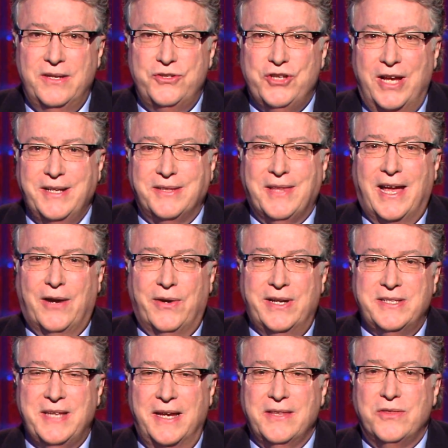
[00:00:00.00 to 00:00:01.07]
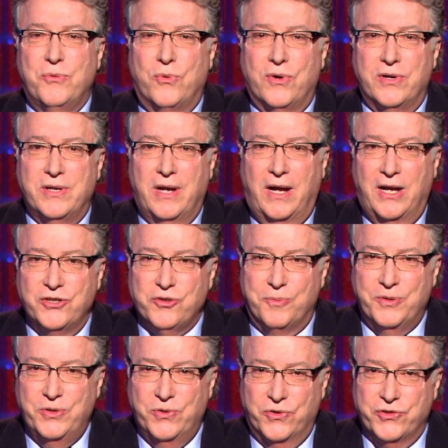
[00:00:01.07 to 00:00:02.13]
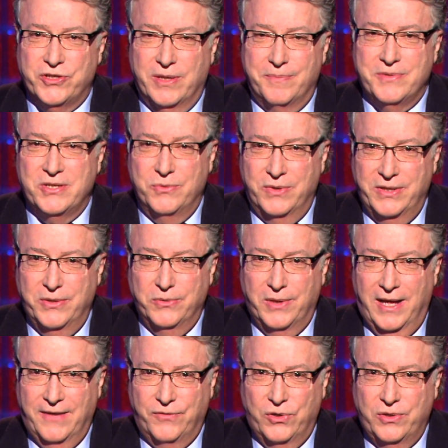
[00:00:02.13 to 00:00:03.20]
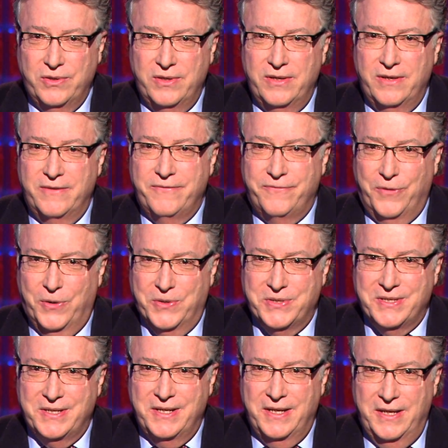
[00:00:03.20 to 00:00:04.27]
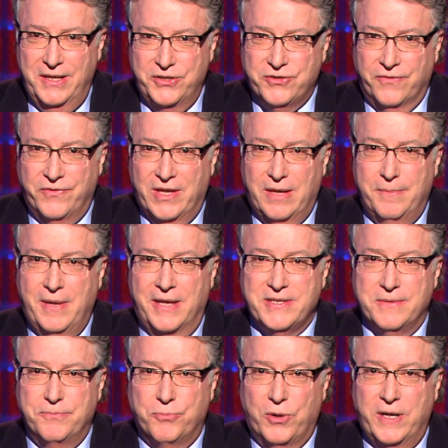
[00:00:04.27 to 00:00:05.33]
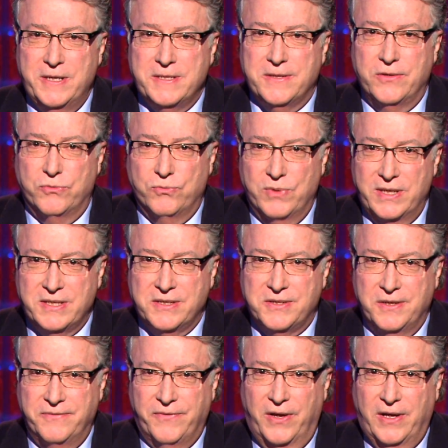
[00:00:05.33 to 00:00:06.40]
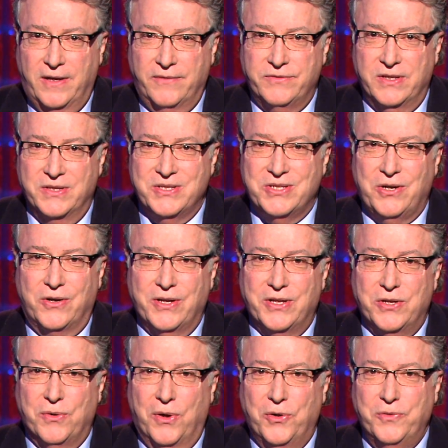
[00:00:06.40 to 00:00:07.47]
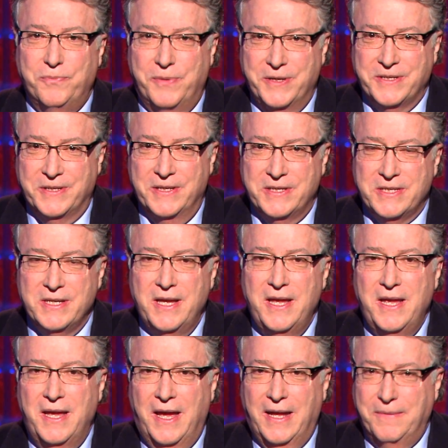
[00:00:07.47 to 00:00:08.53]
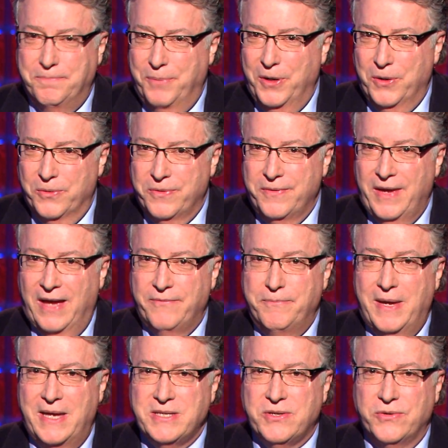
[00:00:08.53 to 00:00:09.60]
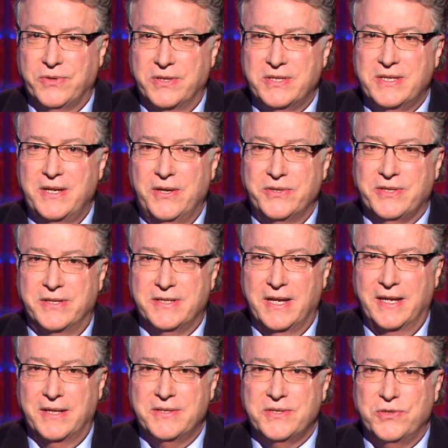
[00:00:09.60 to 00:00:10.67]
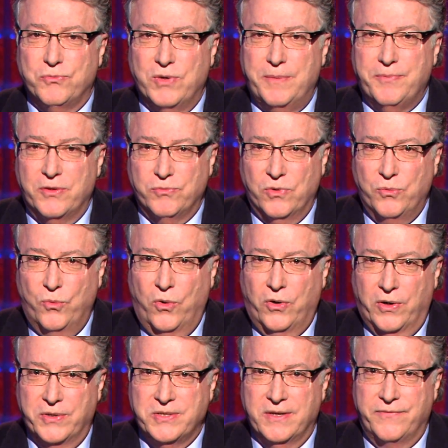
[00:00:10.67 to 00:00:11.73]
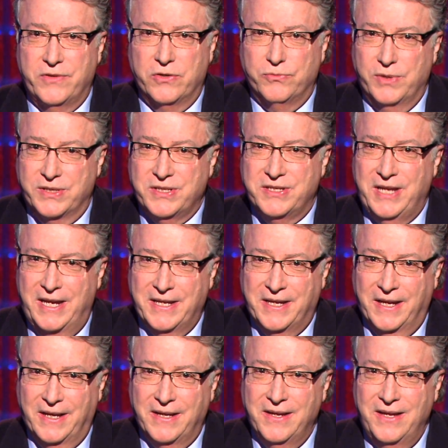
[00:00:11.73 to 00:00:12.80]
Jane and Larry take the word entrepreneurship to a new level. First, each of them has embraced the risks involved in starting your own business, and both have mastered the skills it takes to reap the rewards of their risk-taking.